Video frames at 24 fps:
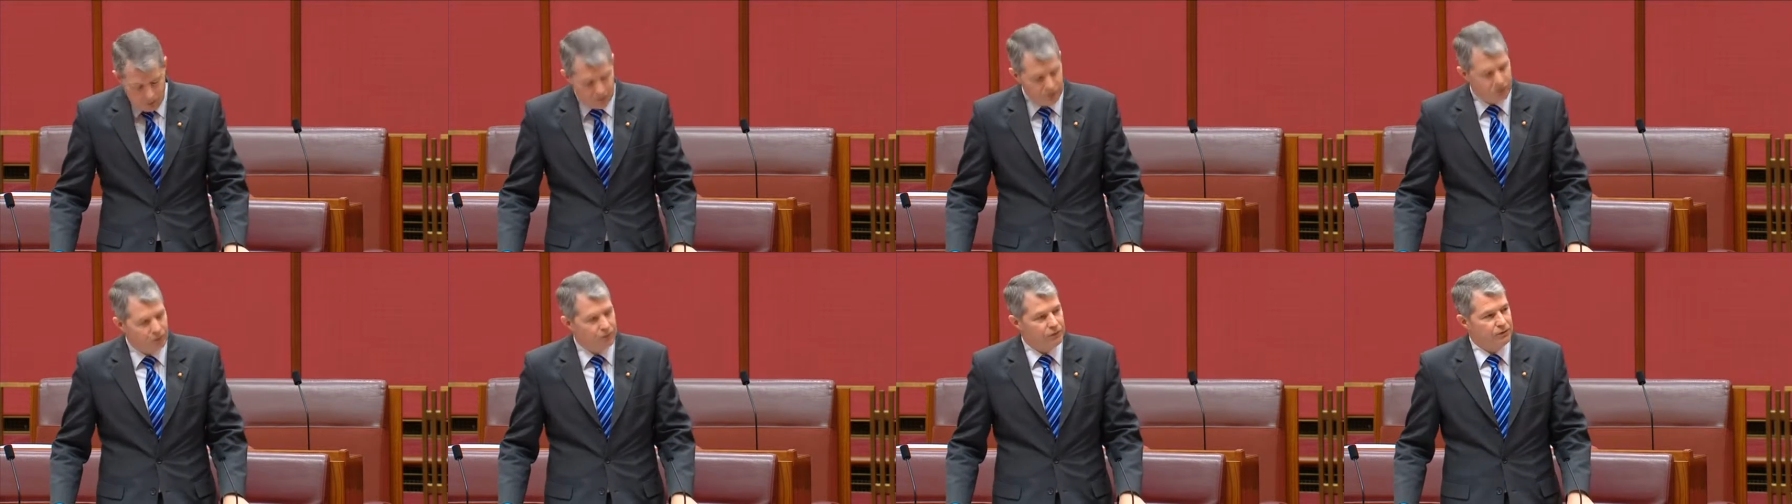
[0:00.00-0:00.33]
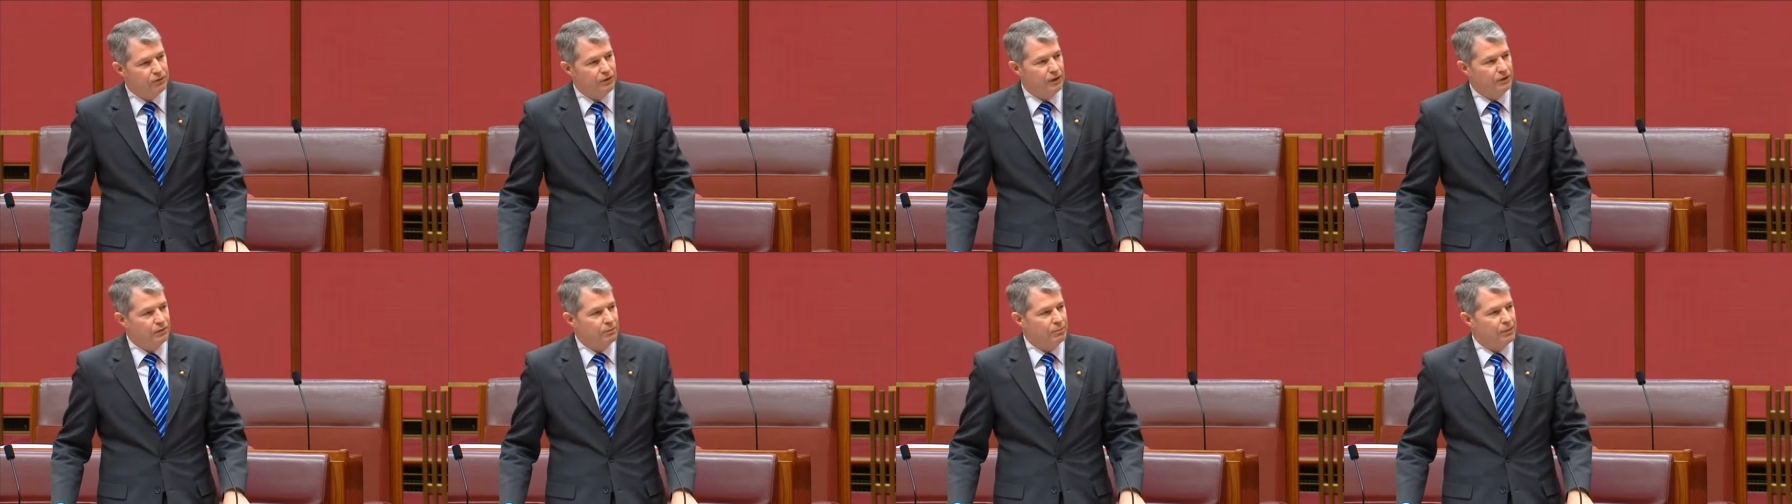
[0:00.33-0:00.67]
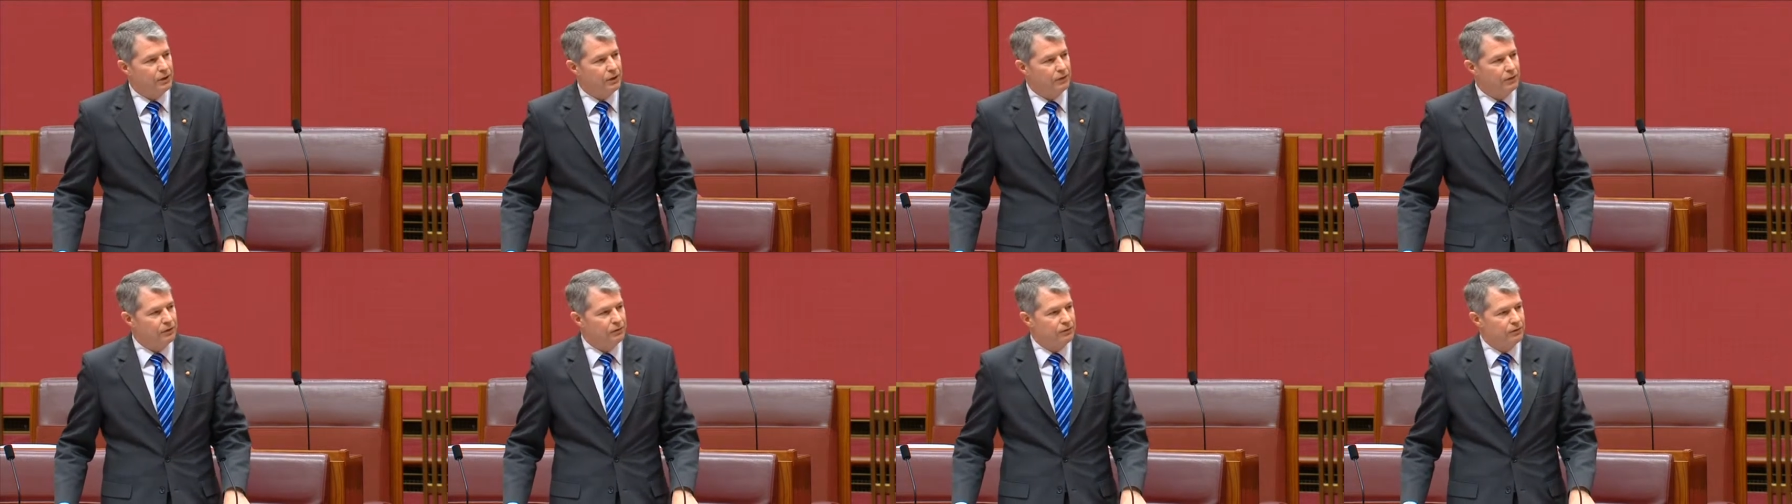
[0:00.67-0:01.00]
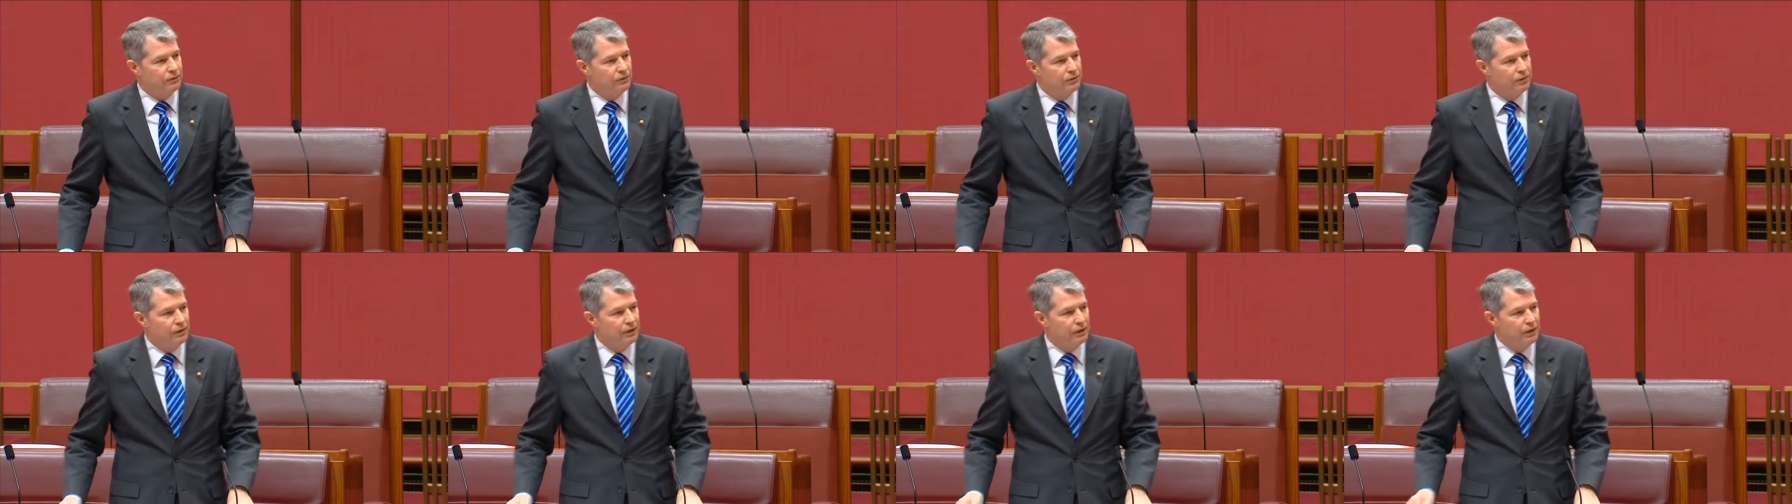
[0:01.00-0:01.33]
and not
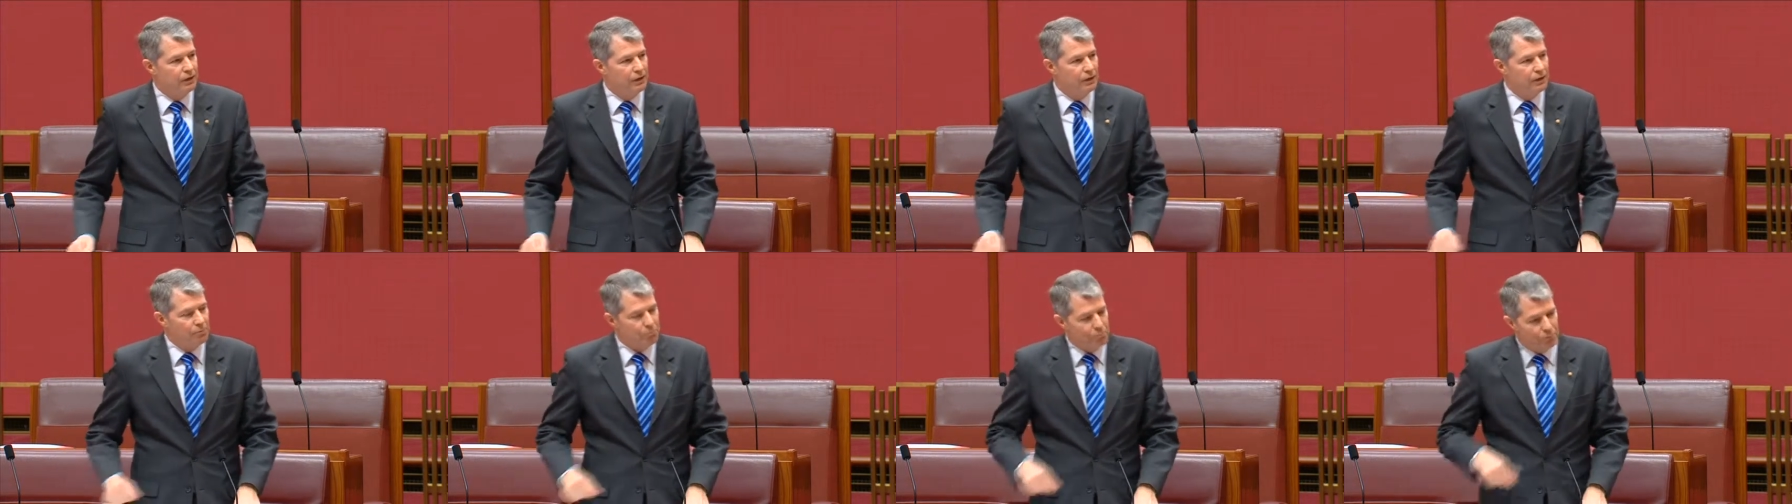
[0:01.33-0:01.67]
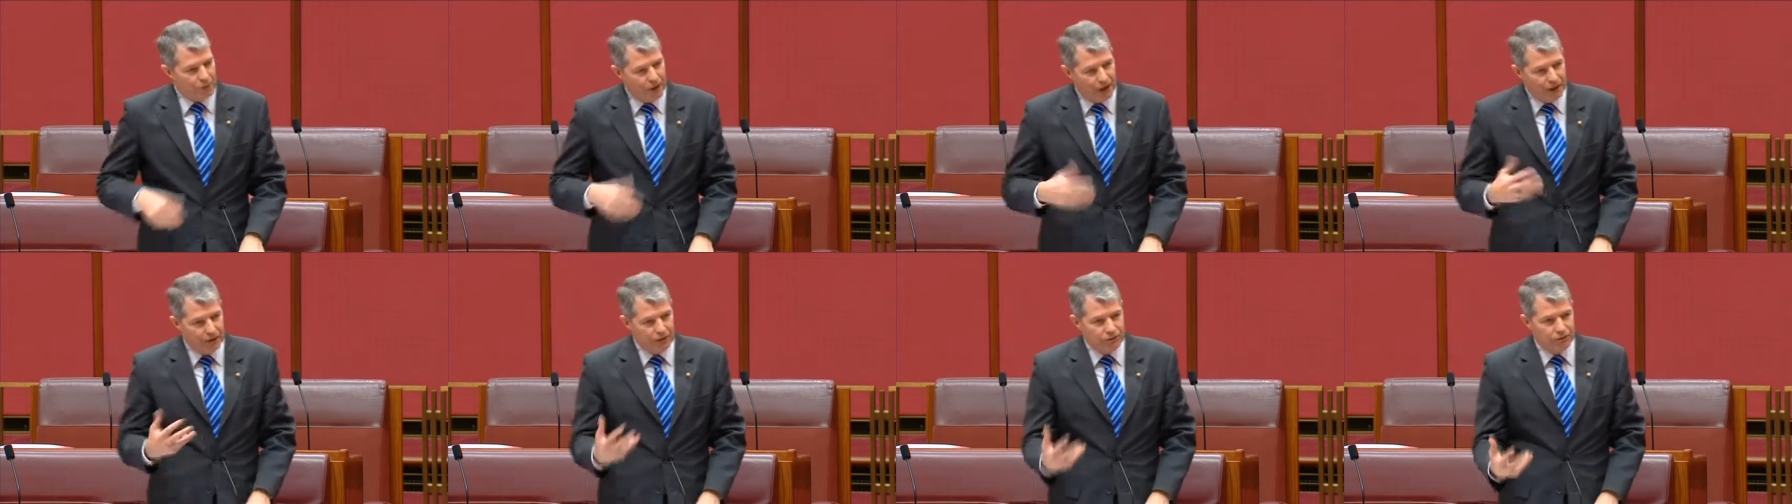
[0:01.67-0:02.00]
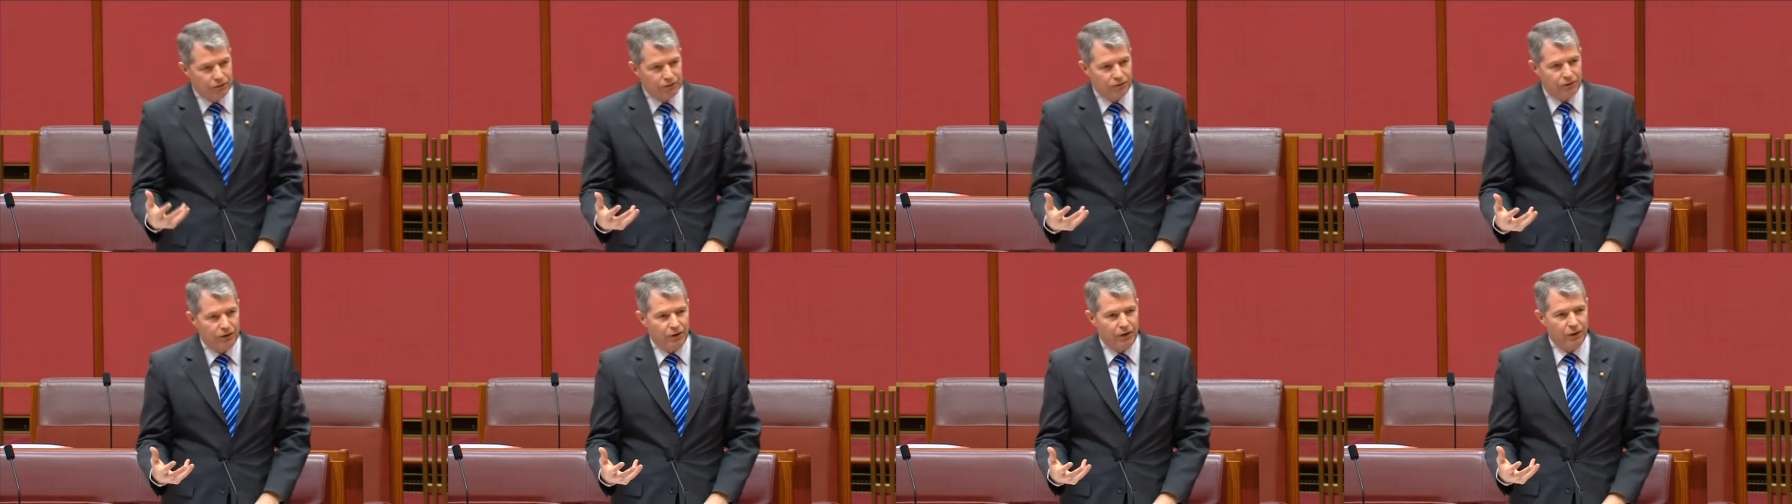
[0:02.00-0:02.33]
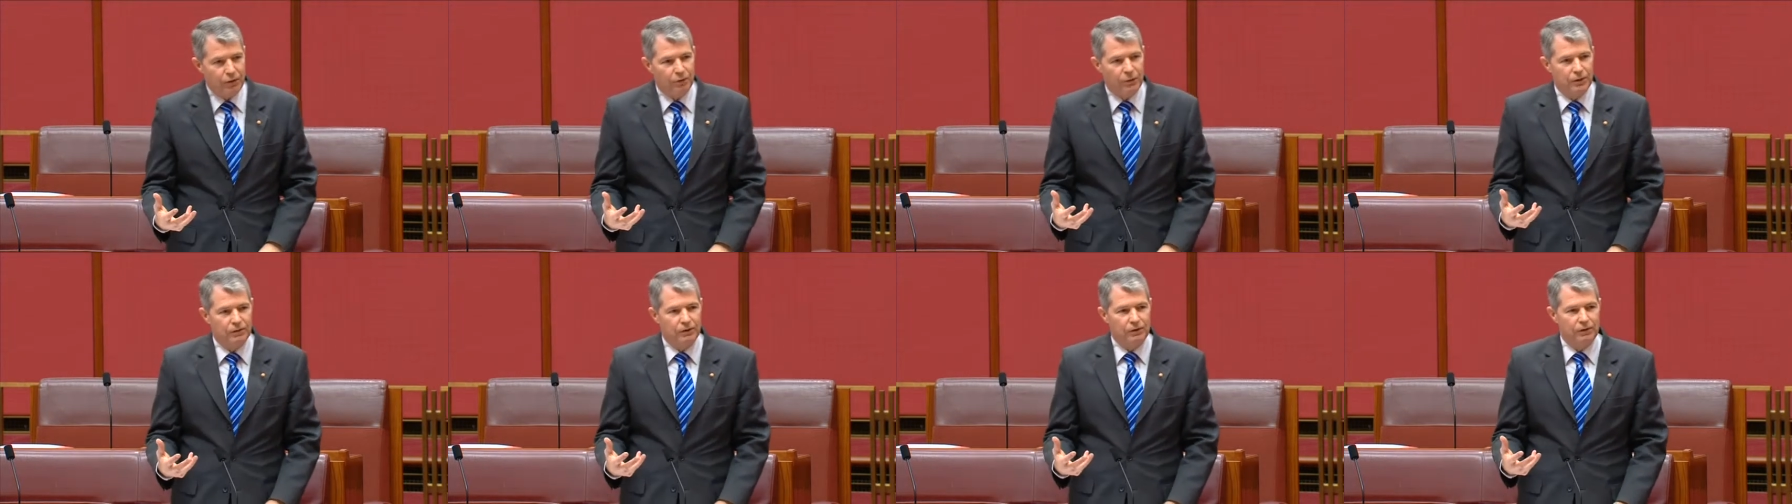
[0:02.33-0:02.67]
suspects. Balanced,
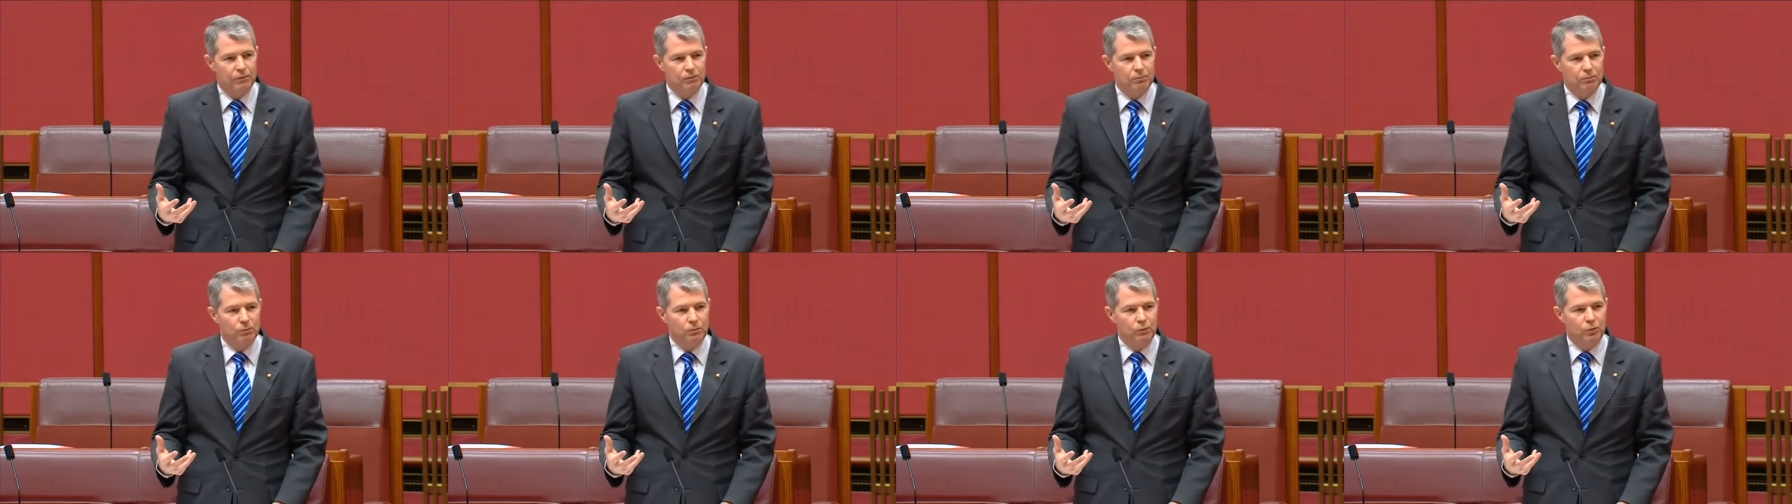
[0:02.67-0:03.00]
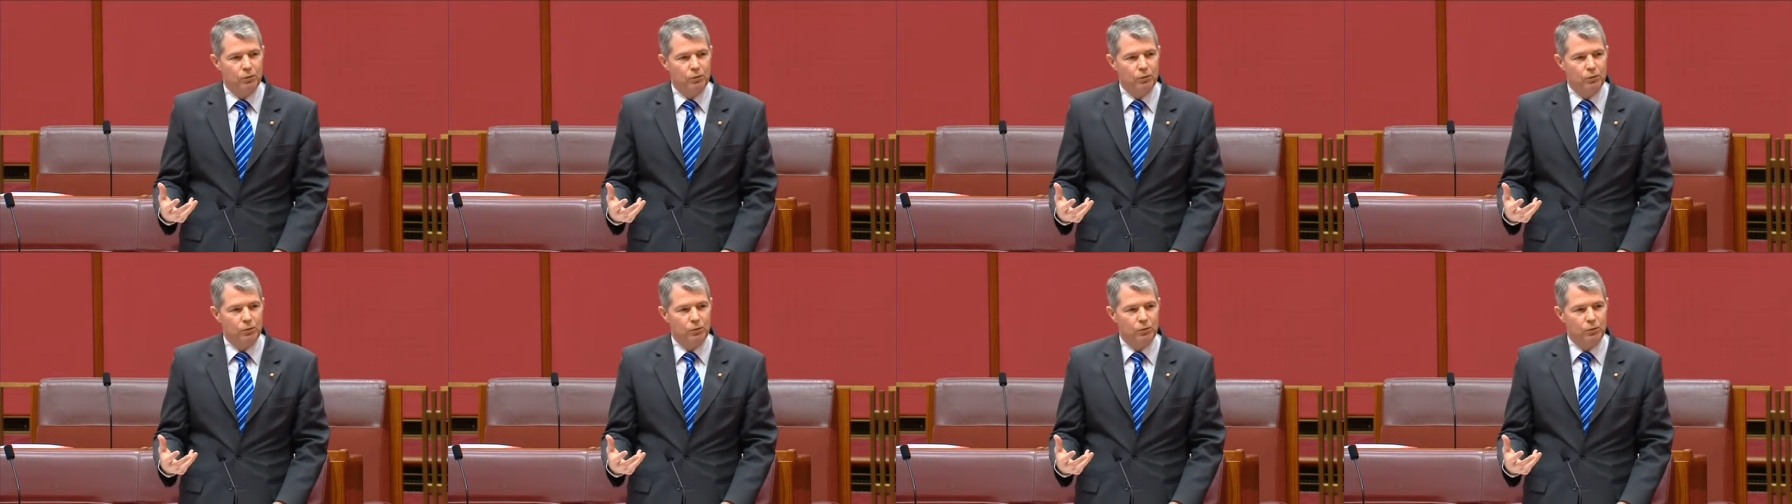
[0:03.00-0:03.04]
however,